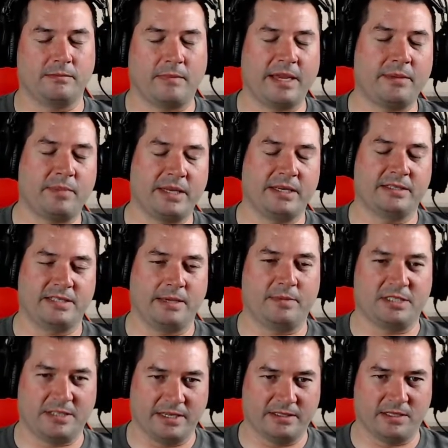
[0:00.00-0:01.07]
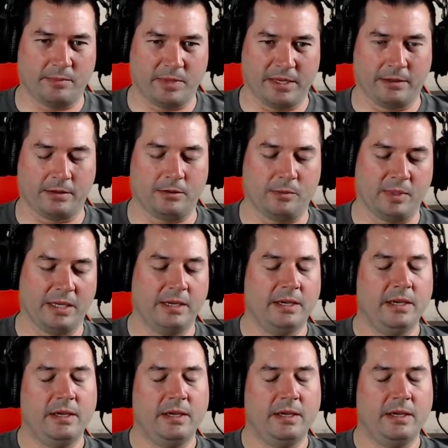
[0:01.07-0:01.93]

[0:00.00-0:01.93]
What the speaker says: My opinion, TBC is the pinnacle, but